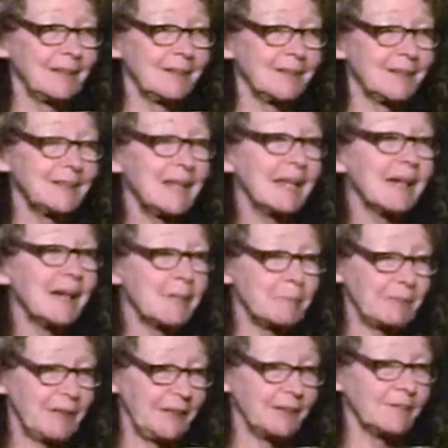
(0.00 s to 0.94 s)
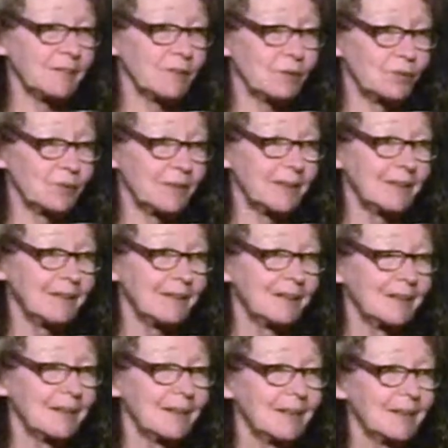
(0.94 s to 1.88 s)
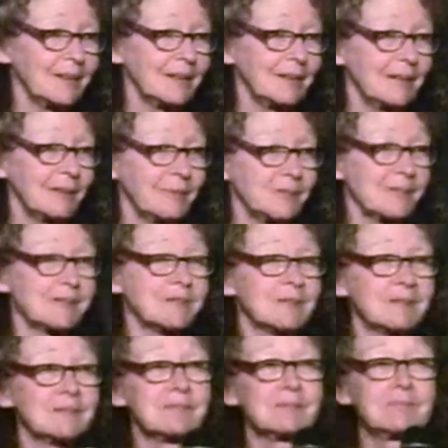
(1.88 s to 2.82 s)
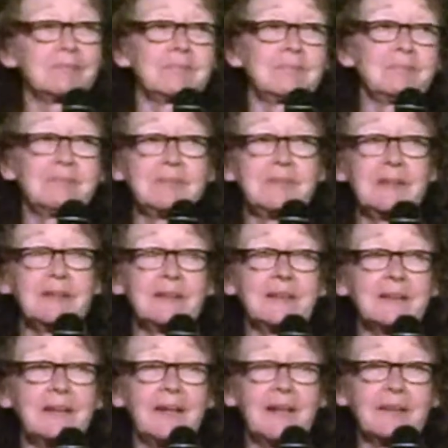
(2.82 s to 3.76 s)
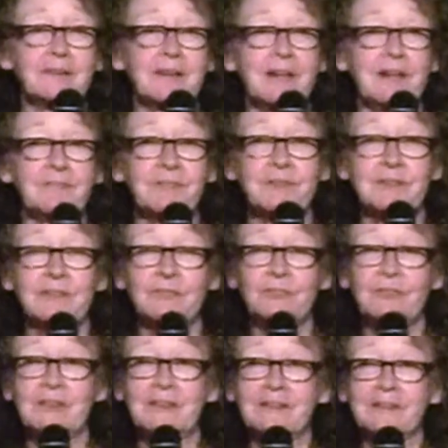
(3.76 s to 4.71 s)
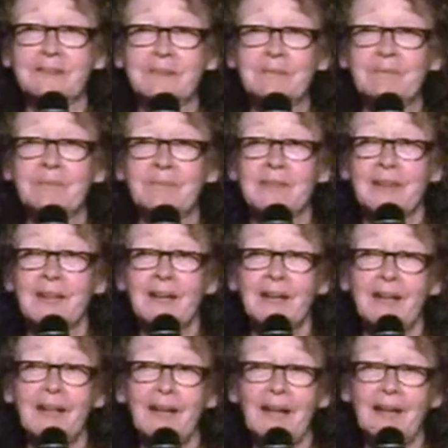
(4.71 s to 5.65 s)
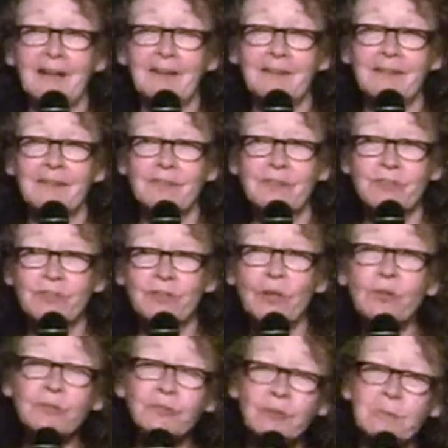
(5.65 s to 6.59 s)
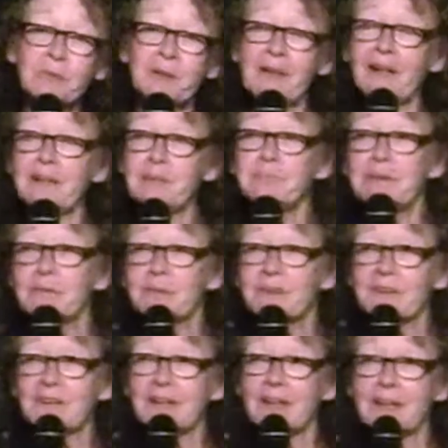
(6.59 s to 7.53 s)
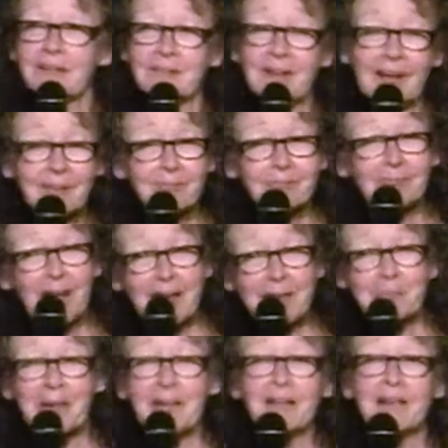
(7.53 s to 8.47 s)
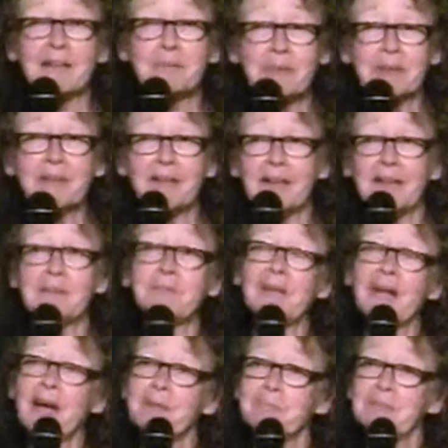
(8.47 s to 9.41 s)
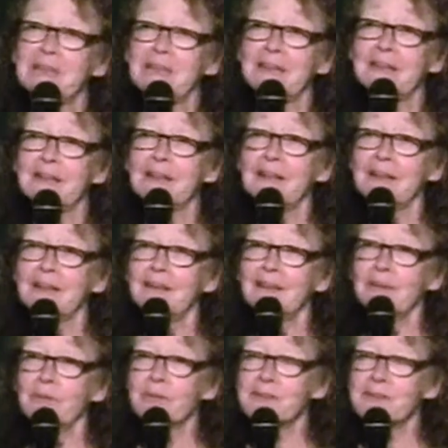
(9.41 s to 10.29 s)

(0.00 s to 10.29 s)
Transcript: the day I planted the corn, I was kneeling, handcuffed in a field, and the soldier behind me with the gun, not on my head, but aimed at me. It